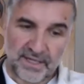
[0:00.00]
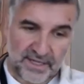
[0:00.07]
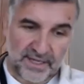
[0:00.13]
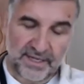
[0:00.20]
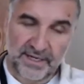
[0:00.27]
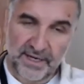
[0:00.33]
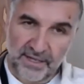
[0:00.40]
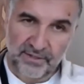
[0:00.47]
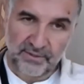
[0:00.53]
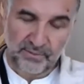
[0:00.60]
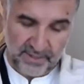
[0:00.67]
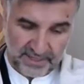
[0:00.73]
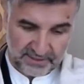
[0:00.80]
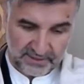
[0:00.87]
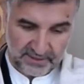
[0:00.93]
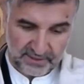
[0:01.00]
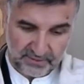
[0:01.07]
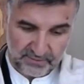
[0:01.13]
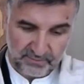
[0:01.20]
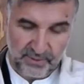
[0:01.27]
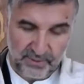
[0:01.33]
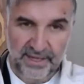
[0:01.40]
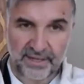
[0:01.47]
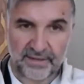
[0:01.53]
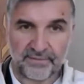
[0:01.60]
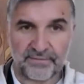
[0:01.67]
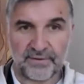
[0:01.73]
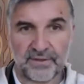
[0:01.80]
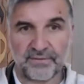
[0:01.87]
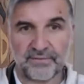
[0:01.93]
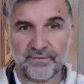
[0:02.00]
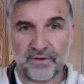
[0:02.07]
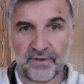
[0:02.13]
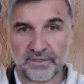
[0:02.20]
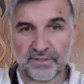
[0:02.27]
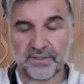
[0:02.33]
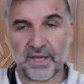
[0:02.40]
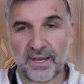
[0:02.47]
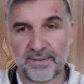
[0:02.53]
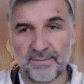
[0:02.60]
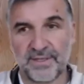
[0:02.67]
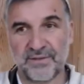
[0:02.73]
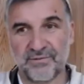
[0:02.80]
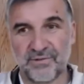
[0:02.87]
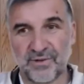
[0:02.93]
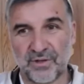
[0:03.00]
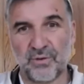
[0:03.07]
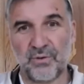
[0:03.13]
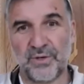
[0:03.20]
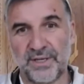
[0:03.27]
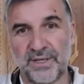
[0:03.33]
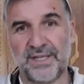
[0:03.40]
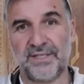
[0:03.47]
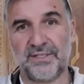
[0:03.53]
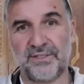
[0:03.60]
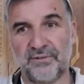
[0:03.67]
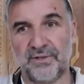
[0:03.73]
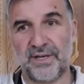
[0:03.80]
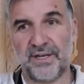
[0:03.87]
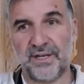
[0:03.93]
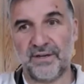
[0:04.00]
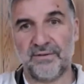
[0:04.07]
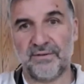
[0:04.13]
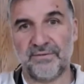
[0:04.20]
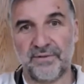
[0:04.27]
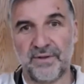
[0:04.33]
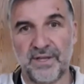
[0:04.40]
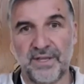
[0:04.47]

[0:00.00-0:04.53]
in other ways, where for the first time in the recorded history of